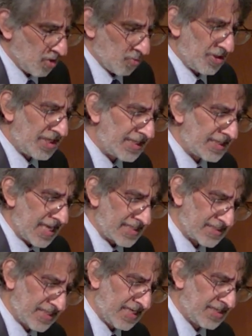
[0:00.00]
Reading
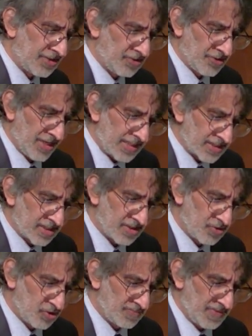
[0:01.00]
last night in your excellent
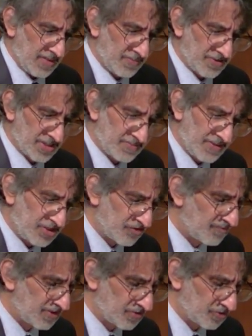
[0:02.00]
newspaper the speech of
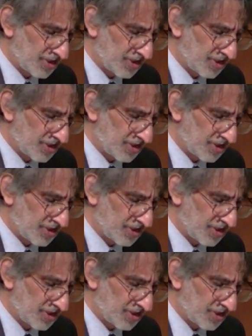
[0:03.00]
Mr.